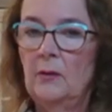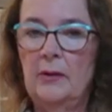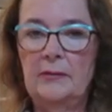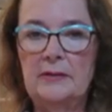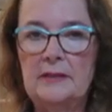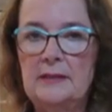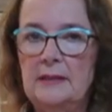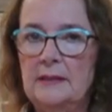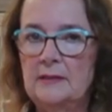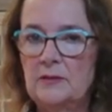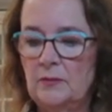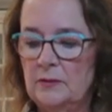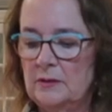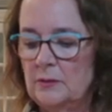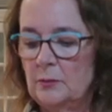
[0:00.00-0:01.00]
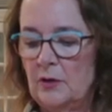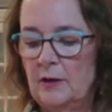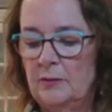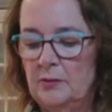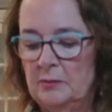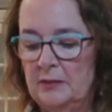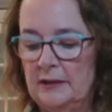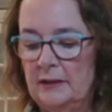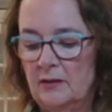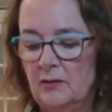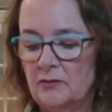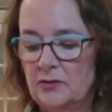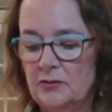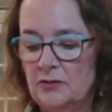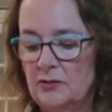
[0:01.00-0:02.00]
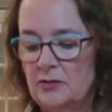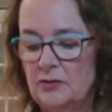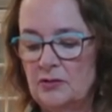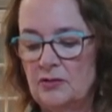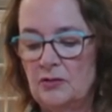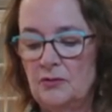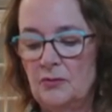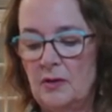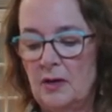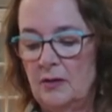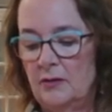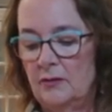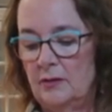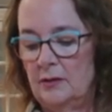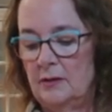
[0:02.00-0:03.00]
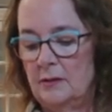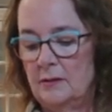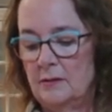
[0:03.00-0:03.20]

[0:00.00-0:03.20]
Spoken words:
would say this one's probably closer to 200